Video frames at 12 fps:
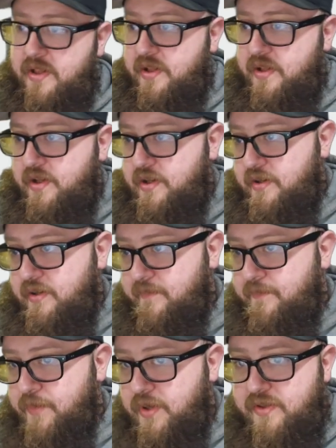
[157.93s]

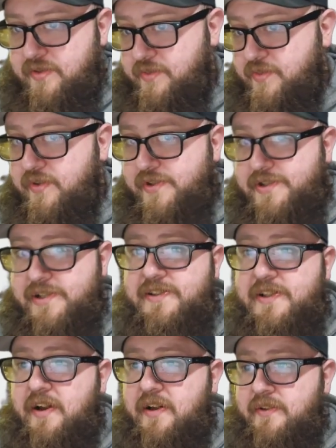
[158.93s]
For
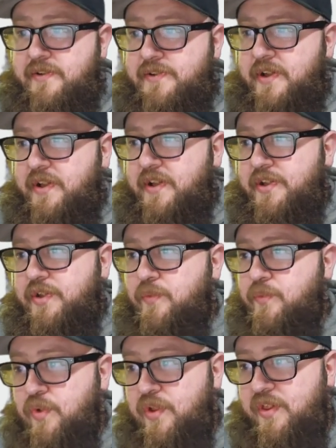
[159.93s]
$136, you
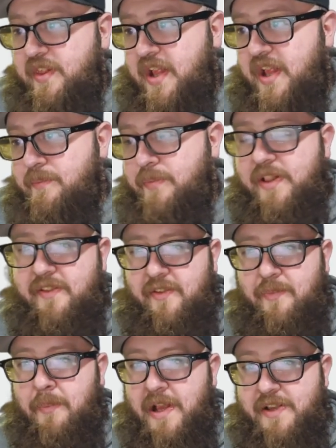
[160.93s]
really can't beat this
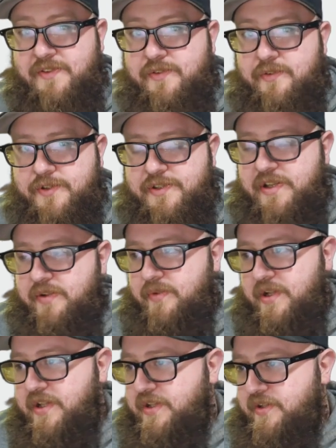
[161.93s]
master set
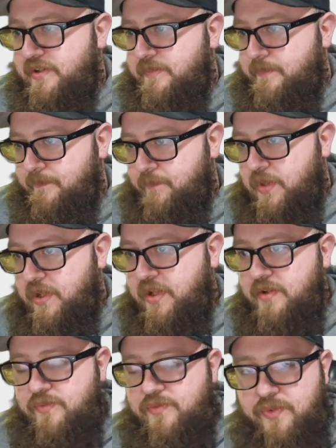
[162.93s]
right here. It
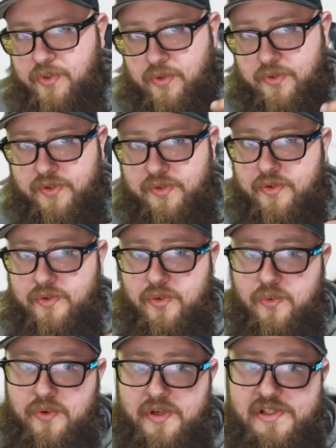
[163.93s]
comes with all your
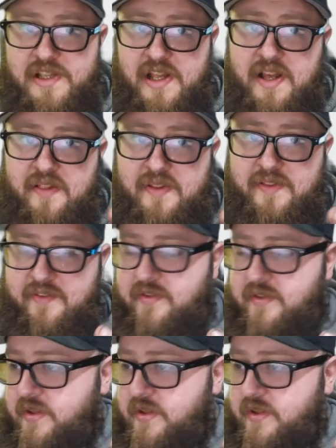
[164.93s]
Torques and Allens.